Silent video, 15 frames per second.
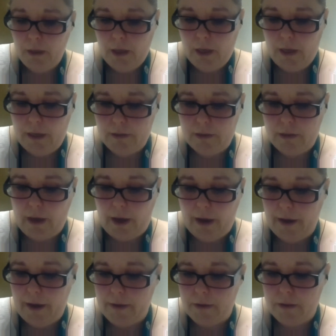it's
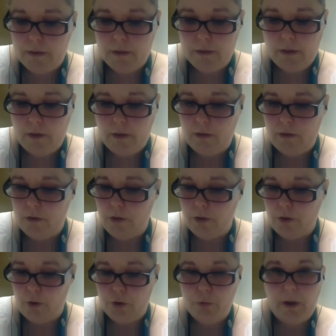that, you
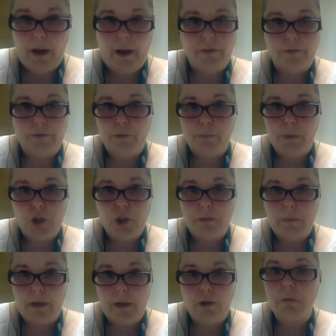know, you have information
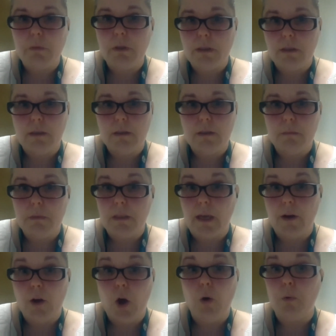management systems
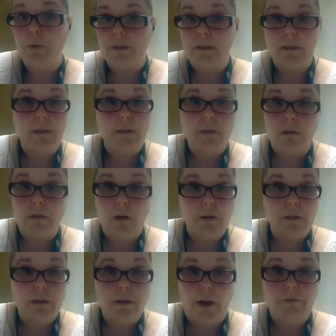that coexist
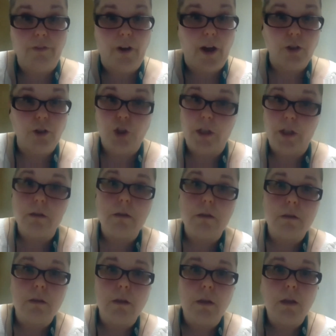alongside file
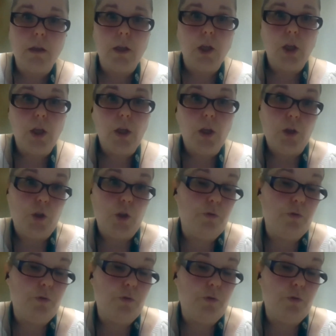shares. You